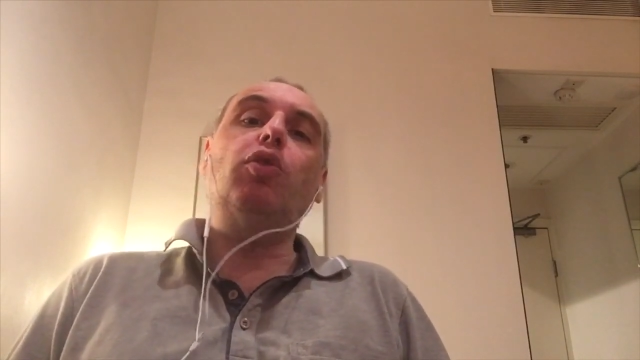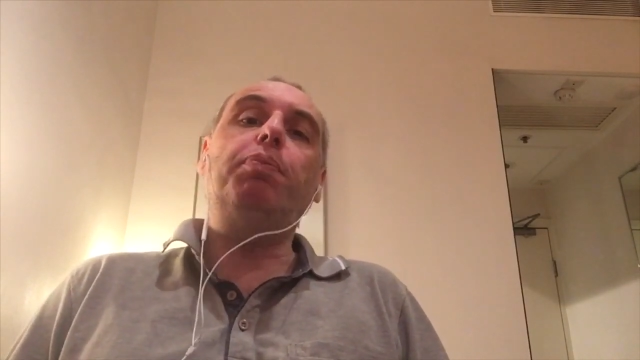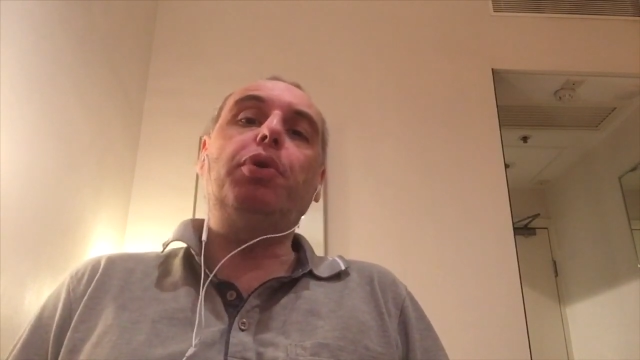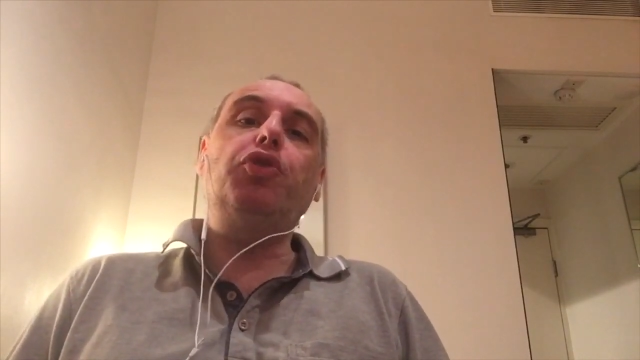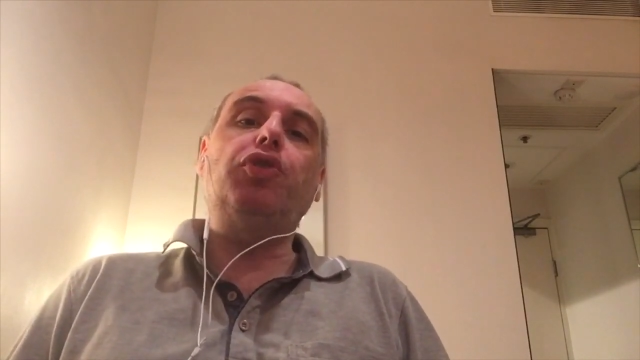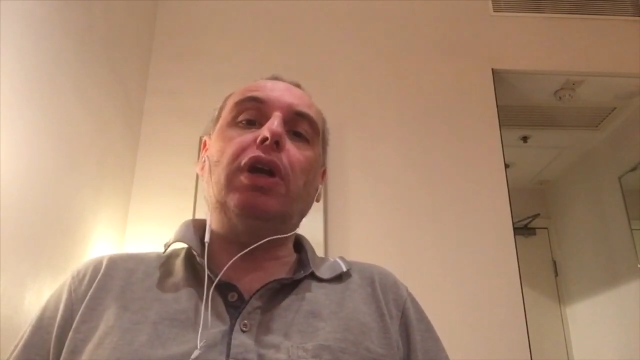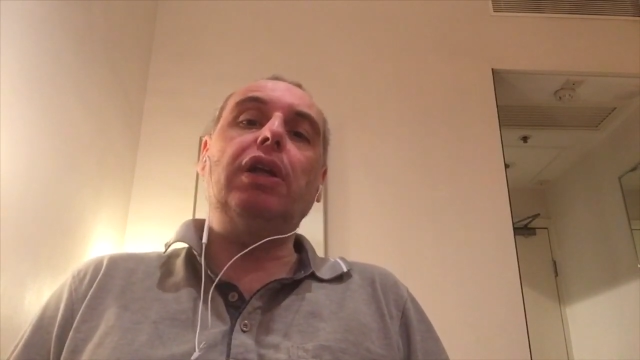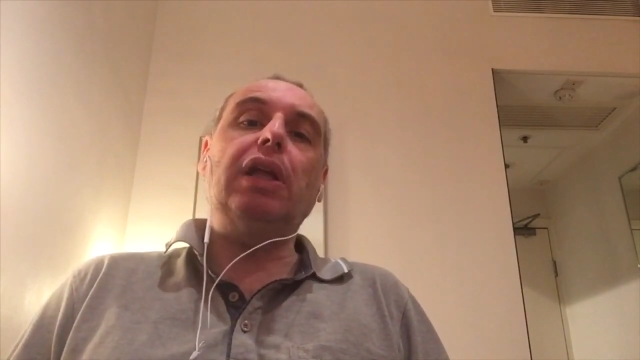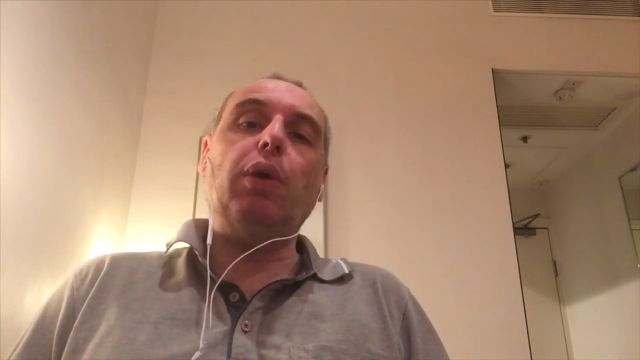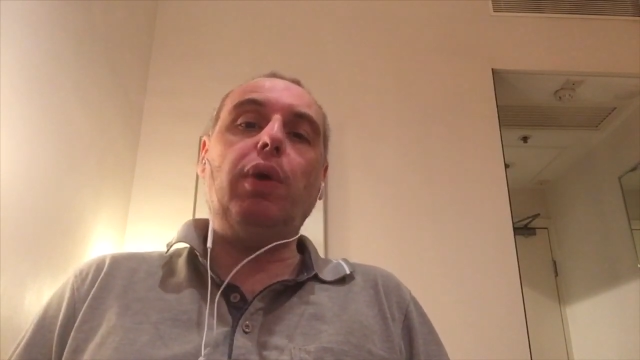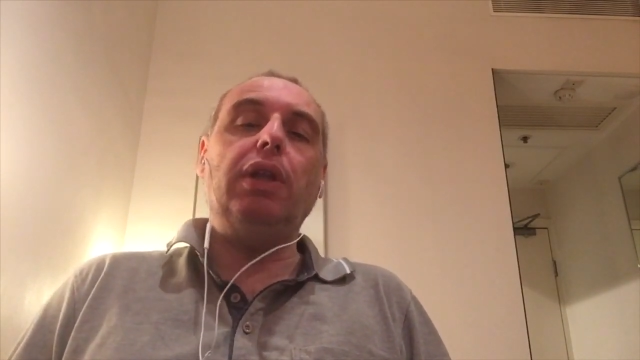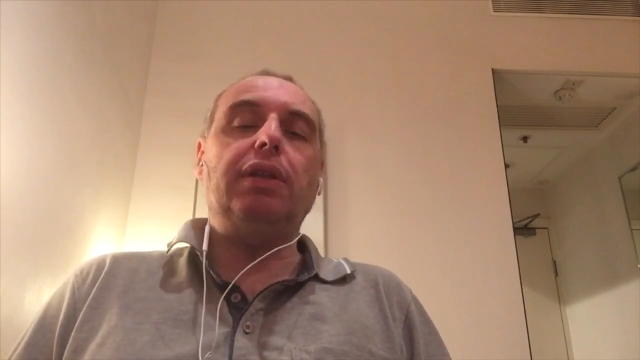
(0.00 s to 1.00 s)
composer,
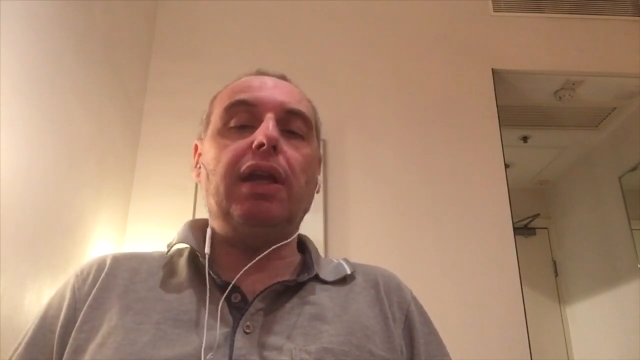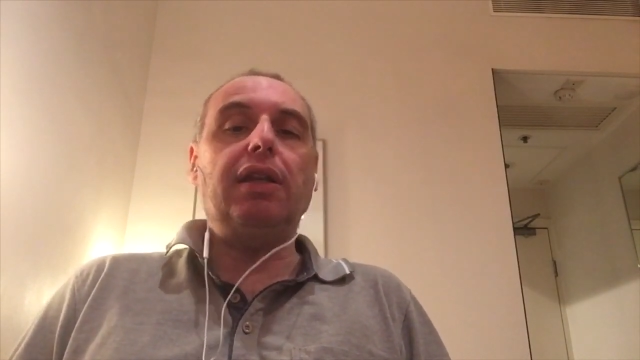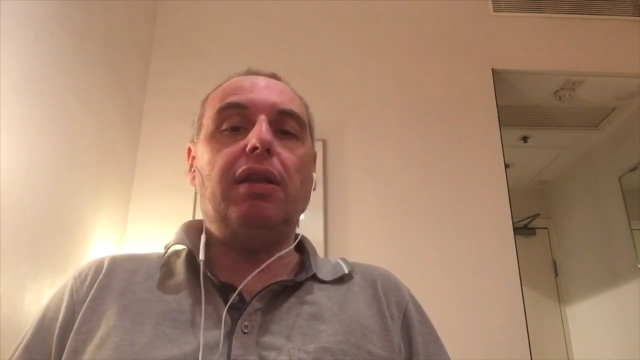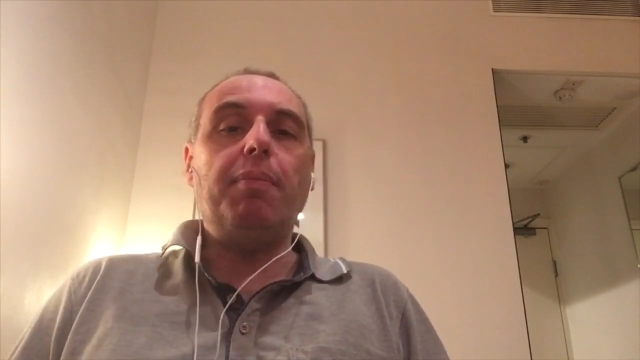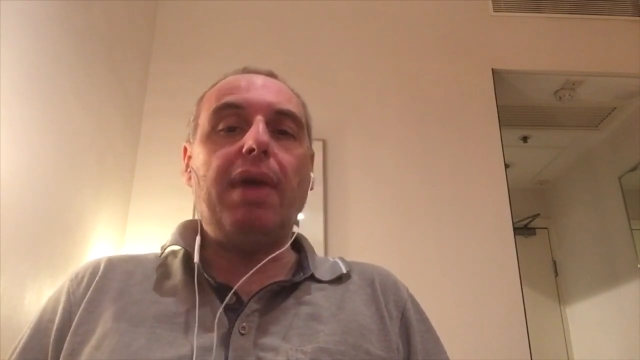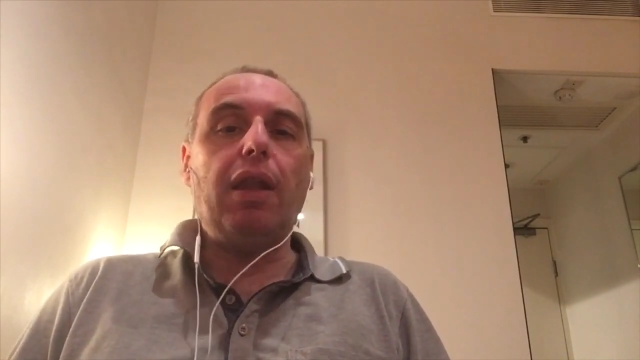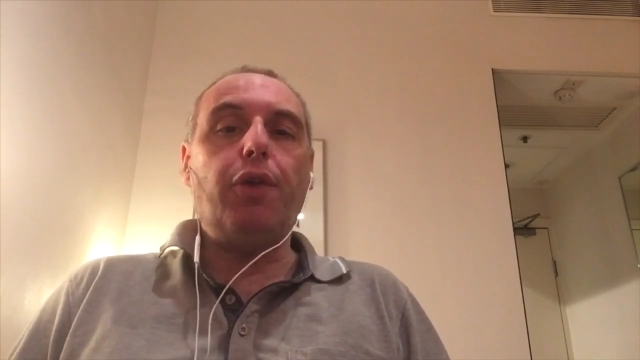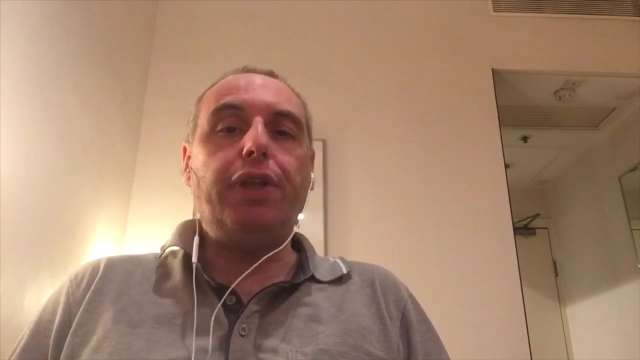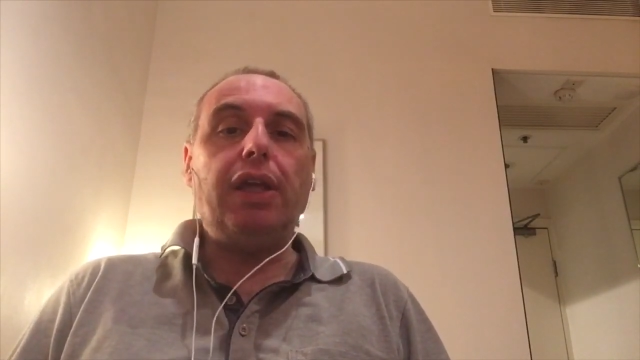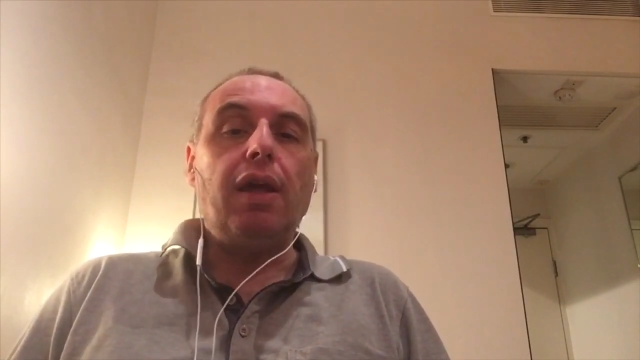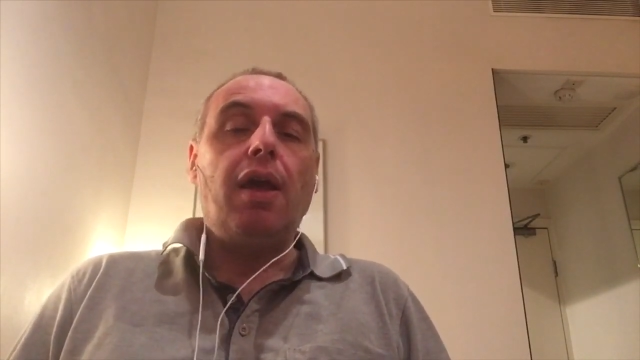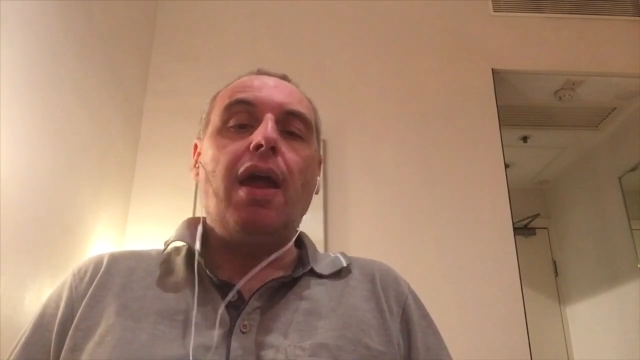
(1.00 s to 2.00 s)
they will take the
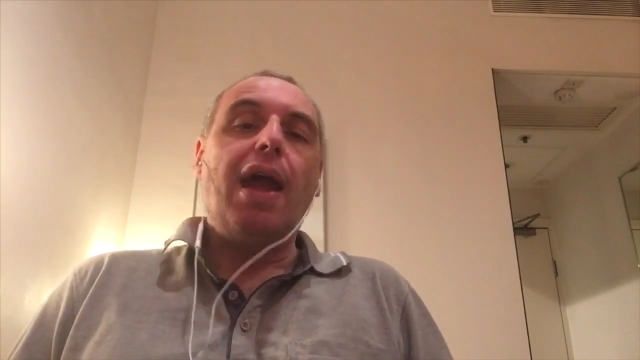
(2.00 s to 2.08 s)
melody